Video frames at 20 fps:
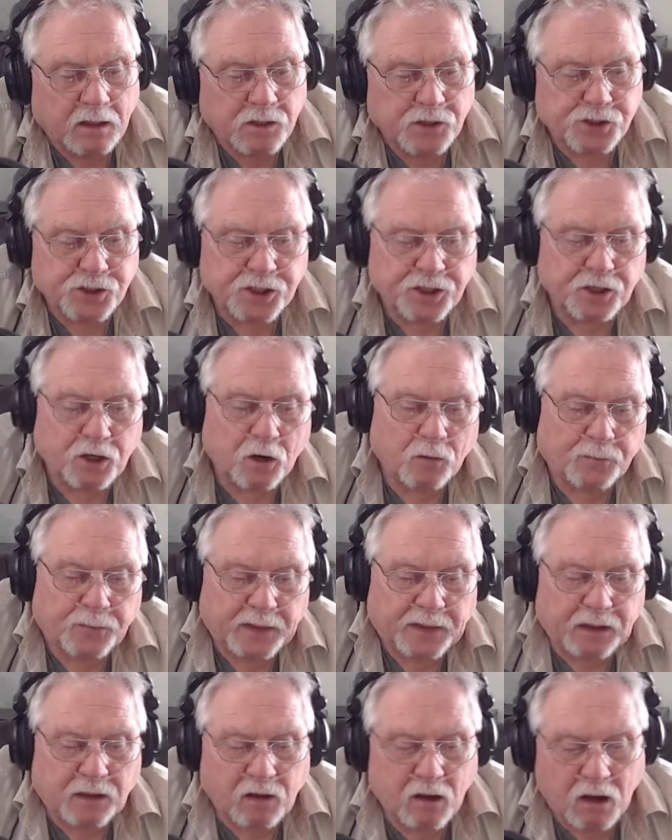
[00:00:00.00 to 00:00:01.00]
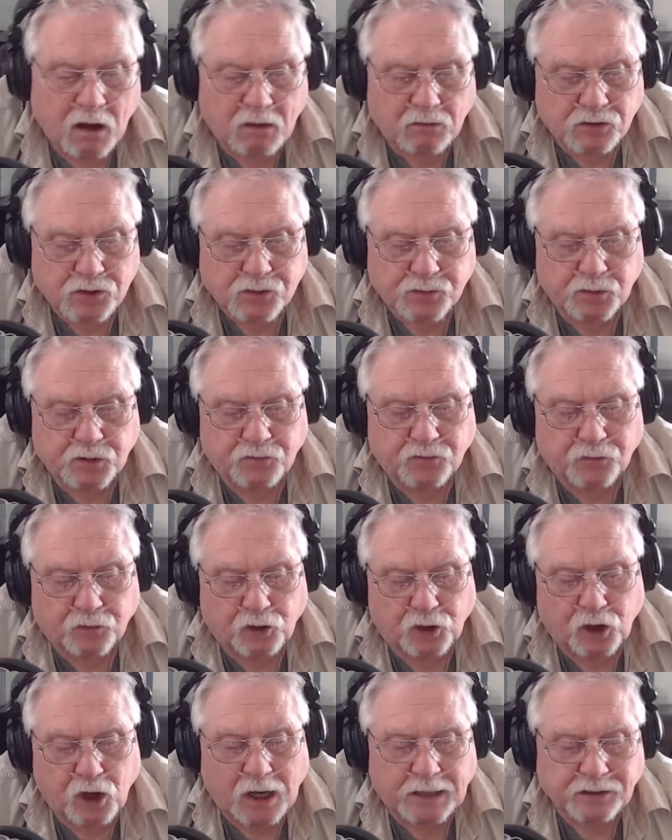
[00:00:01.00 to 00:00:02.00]
GOP congressman
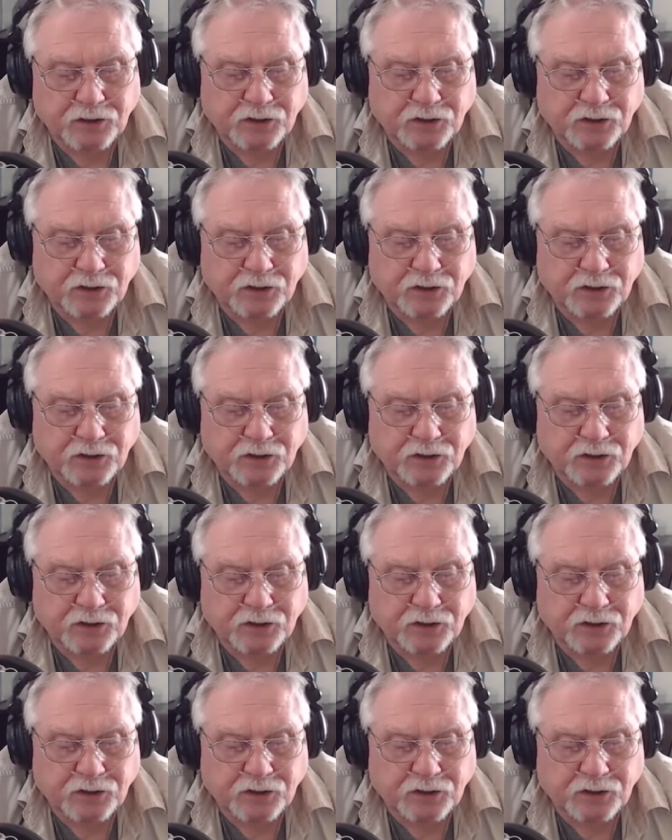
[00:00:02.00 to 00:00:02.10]
forgot to